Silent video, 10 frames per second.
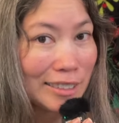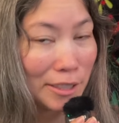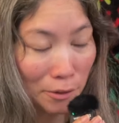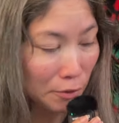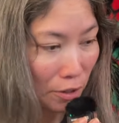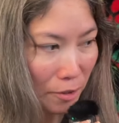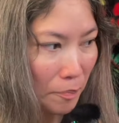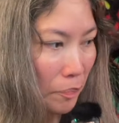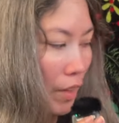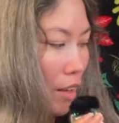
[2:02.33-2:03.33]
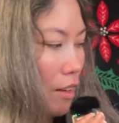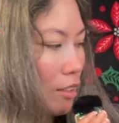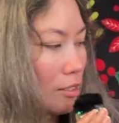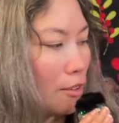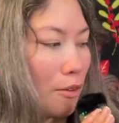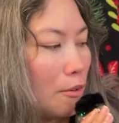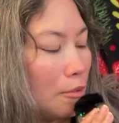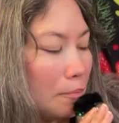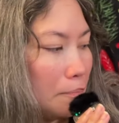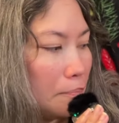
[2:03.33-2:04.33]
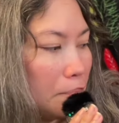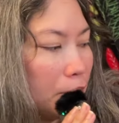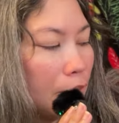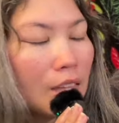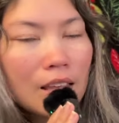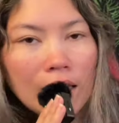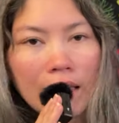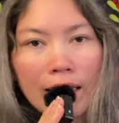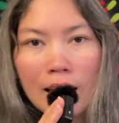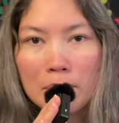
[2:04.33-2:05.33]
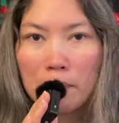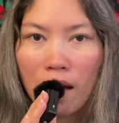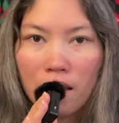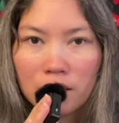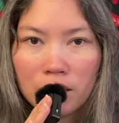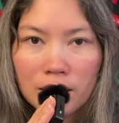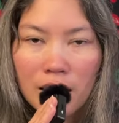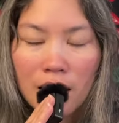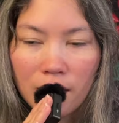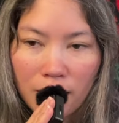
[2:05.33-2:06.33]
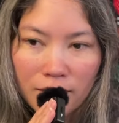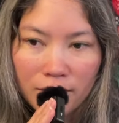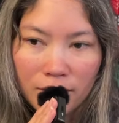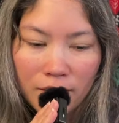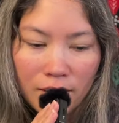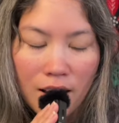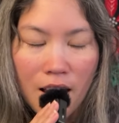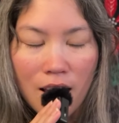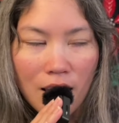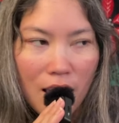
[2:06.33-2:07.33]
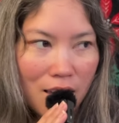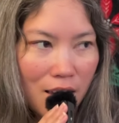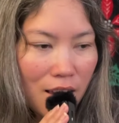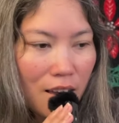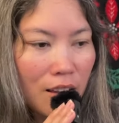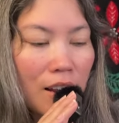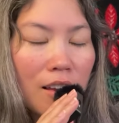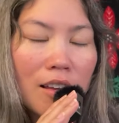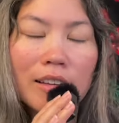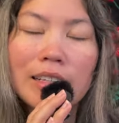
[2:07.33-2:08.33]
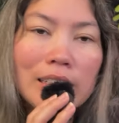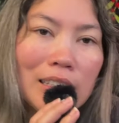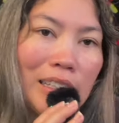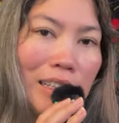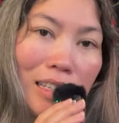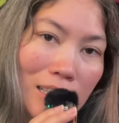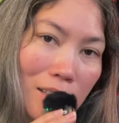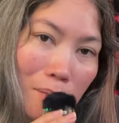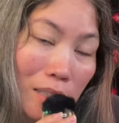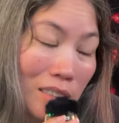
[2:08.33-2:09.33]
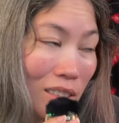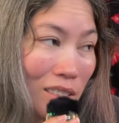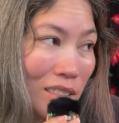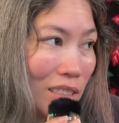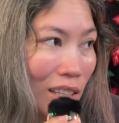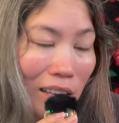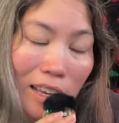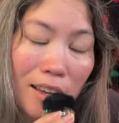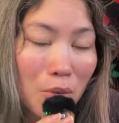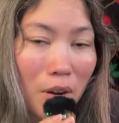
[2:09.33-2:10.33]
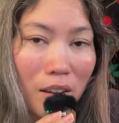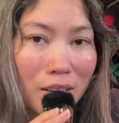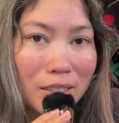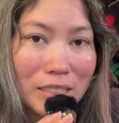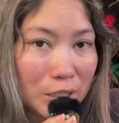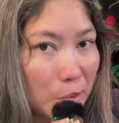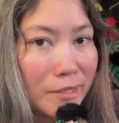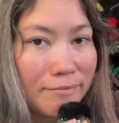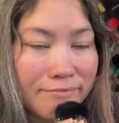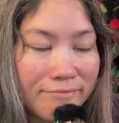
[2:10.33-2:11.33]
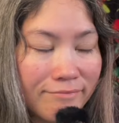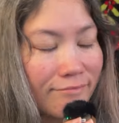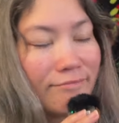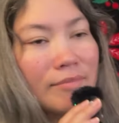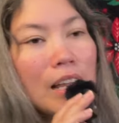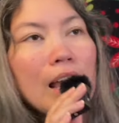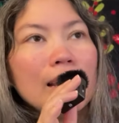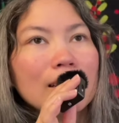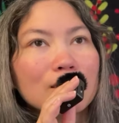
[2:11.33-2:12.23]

silver. So I got my polishes here, and basically we're just gonna get right on into it. Let's